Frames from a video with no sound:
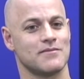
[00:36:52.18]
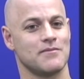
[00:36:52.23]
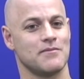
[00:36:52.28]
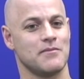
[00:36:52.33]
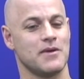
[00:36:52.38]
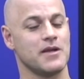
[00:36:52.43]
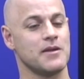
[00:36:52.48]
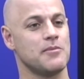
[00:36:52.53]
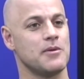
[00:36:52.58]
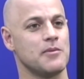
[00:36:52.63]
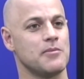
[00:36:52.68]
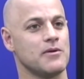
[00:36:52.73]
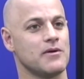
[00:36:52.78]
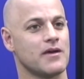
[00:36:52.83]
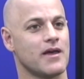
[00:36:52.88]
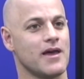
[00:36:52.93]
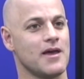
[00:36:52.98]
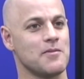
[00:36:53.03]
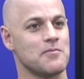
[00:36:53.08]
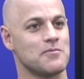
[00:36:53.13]
many people
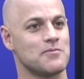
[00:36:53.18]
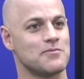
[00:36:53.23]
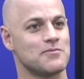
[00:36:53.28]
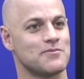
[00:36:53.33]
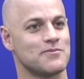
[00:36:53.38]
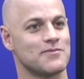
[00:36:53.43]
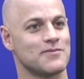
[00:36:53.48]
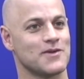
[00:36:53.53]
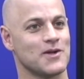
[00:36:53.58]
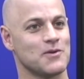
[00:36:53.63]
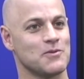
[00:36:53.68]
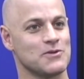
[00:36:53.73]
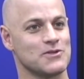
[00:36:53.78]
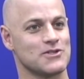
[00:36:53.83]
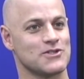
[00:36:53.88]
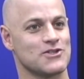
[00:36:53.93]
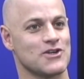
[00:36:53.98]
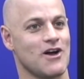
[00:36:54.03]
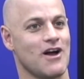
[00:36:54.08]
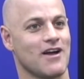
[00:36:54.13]
came. It was
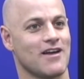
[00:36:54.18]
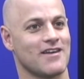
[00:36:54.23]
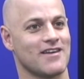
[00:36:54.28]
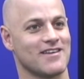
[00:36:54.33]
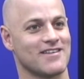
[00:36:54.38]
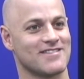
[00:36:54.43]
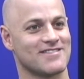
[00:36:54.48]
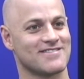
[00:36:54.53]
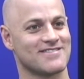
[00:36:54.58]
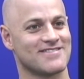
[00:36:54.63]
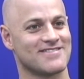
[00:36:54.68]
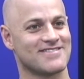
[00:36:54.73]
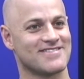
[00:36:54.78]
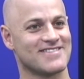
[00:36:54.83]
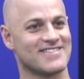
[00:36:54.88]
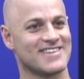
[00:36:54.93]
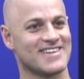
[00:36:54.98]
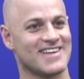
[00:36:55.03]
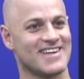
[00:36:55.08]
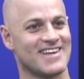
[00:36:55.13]
shocking.
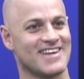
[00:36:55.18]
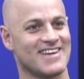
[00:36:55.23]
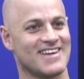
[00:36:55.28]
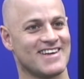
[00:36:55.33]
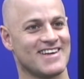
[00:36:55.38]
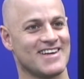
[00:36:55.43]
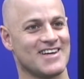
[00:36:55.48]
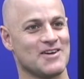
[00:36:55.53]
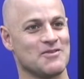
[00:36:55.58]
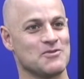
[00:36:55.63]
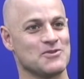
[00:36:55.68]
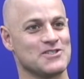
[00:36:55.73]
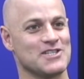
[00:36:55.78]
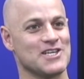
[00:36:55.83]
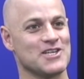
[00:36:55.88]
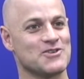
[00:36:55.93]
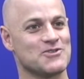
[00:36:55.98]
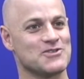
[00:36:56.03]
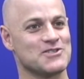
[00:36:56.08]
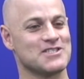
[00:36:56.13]
It was
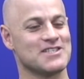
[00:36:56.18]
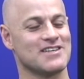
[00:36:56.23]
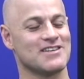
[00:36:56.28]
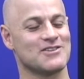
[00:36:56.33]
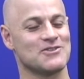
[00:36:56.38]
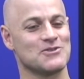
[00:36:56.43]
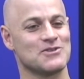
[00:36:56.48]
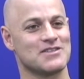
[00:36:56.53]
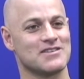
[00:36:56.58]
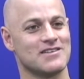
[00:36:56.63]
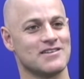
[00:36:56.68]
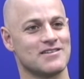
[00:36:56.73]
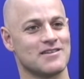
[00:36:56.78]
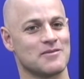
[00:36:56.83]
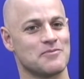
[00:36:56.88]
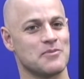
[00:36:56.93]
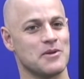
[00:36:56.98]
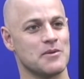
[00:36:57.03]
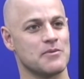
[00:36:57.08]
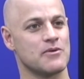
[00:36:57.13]
interesting to see
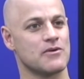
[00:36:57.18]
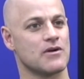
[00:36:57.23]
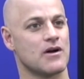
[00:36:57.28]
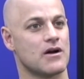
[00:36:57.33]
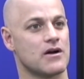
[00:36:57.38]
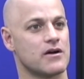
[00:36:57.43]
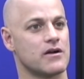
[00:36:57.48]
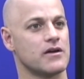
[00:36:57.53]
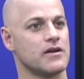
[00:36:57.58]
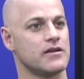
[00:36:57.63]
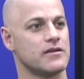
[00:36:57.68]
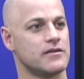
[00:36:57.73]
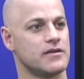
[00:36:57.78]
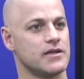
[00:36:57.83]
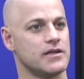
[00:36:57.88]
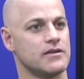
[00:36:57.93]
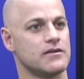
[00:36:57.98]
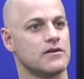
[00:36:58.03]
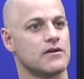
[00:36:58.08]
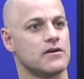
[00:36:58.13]
that people are
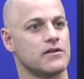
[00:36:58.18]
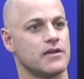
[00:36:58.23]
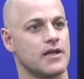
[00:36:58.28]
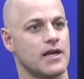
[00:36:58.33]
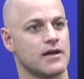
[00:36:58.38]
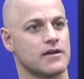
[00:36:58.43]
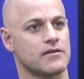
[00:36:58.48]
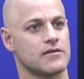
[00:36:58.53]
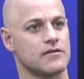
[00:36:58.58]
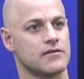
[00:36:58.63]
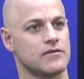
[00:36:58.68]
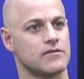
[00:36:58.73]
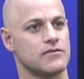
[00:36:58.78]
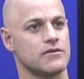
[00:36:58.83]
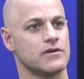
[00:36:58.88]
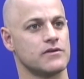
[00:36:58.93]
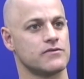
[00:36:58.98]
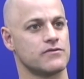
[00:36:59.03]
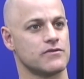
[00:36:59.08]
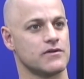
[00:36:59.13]
indeed connected to
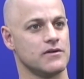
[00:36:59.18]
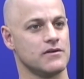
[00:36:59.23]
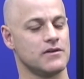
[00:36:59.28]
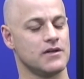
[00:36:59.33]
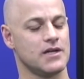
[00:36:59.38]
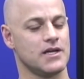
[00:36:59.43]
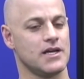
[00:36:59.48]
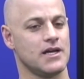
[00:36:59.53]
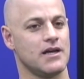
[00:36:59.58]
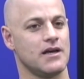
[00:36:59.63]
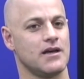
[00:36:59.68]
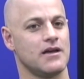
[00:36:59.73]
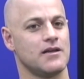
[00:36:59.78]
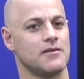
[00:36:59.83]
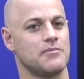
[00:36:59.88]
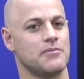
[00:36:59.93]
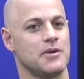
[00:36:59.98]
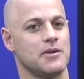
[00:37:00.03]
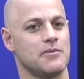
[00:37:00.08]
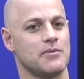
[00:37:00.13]
Israel,
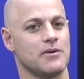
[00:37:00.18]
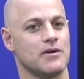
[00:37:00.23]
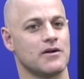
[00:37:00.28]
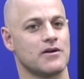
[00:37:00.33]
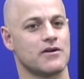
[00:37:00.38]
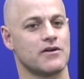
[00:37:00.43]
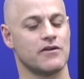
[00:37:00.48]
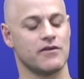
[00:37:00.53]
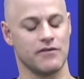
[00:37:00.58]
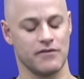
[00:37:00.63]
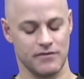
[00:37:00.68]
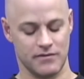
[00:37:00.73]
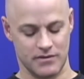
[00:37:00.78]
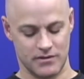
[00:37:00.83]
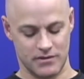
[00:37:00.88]
and people are